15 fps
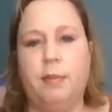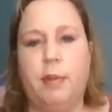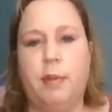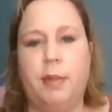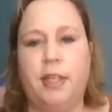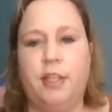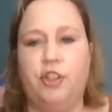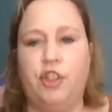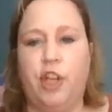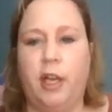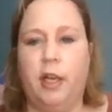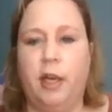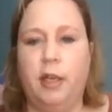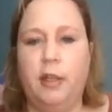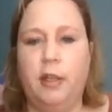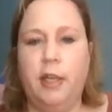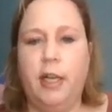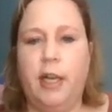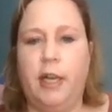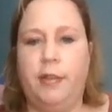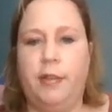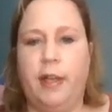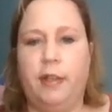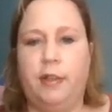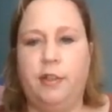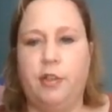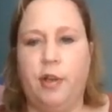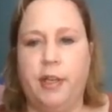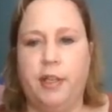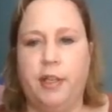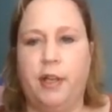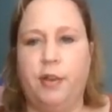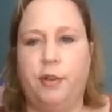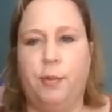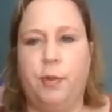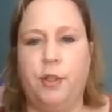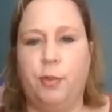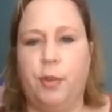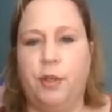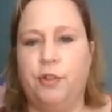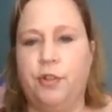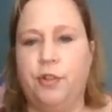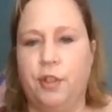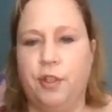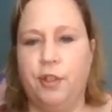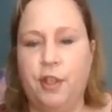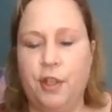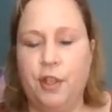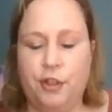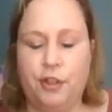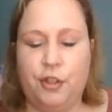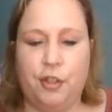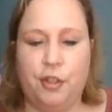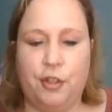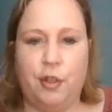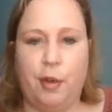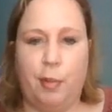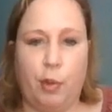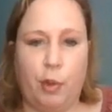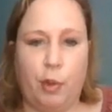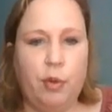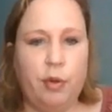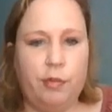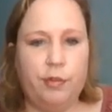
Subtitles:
We played Jenga, and they tried to tell us which ones to move.